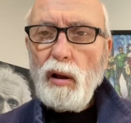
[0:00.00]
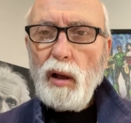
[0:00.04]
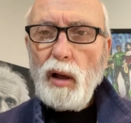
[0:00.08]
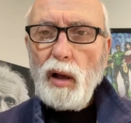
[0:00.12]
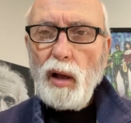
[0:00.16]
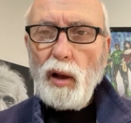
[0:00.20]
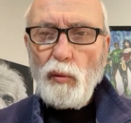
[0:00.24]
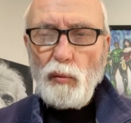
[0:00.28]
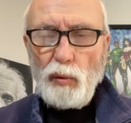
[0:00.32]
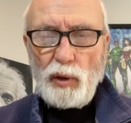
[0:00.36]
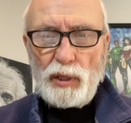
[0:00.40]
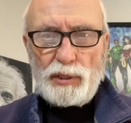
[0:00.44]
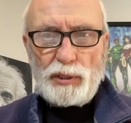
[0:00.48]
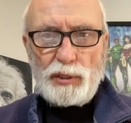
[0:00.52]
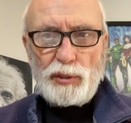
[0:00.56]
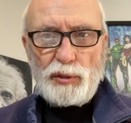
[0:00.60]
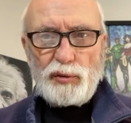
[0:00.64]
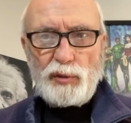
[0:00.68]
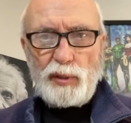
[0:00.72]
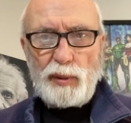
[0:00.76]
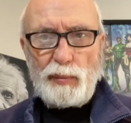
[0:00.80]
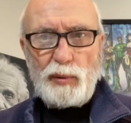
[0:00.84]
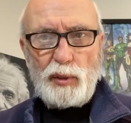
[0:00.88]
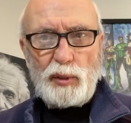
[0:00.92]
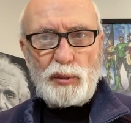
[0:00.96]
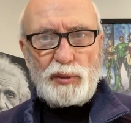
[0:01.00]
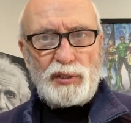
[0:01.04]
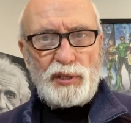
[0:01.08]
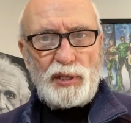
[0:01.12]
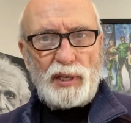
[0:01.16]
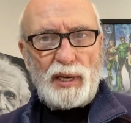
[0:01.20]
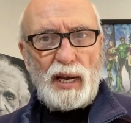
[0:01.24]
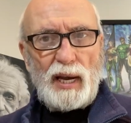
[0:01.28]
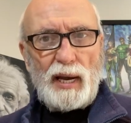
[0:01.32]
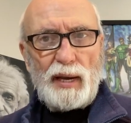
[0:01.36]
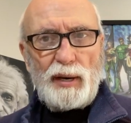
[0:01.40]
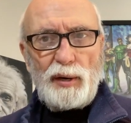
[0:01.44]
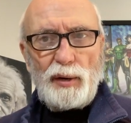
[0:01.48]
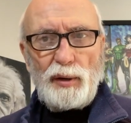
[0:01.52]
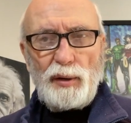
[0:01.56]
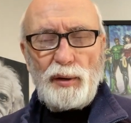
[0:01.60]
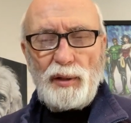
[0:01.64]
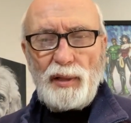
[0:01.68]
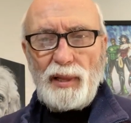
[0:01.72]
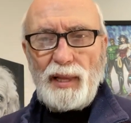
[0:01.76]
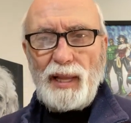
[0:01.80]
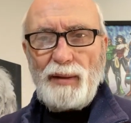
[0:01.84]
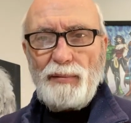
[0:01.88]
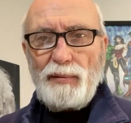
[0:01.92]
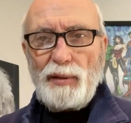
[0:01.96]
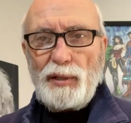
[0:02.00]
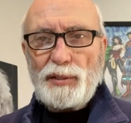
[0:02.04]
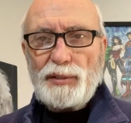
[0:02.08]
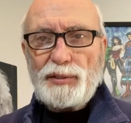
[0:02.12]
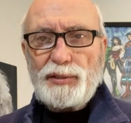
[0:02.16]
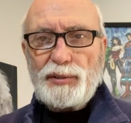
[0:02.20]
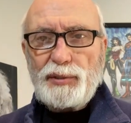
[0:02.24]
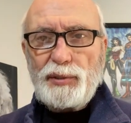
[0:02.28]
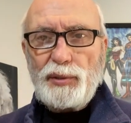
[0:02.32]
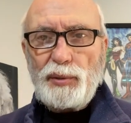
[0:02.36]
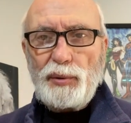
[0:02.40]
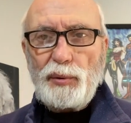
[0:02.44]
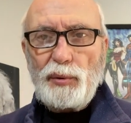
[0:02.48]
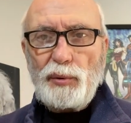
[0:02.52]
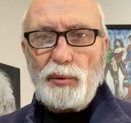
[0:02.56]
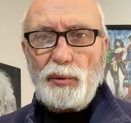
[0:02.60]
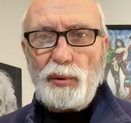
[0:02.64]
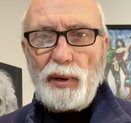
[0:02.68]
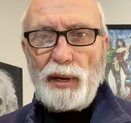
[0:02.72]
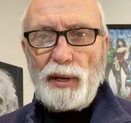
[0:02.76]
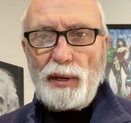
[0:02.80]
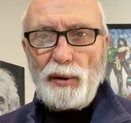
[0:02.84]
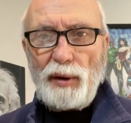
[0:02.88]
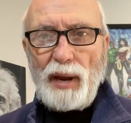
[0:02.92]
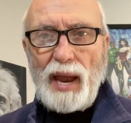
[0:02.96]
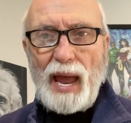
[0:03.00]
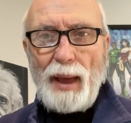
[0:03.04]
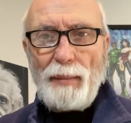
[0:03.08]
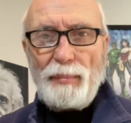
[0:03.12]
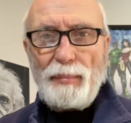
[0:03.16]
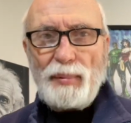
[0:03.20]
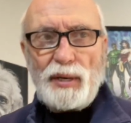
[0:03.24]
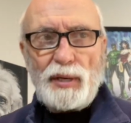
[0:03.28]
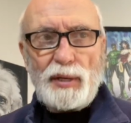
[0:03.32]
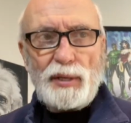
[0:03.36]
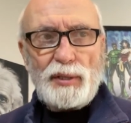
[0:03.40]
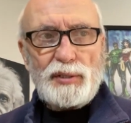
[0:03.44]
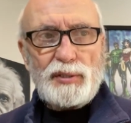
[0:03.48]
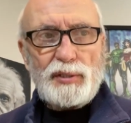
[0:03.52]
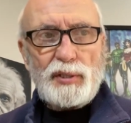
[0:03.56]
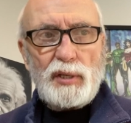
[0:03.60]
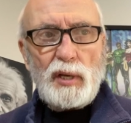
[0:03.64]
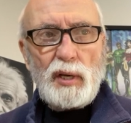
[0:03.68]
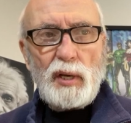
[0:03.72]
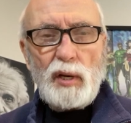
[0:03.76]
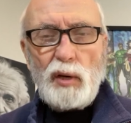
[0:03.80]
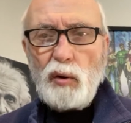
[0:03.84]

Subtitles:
what contributes at higher levels to greater happiness.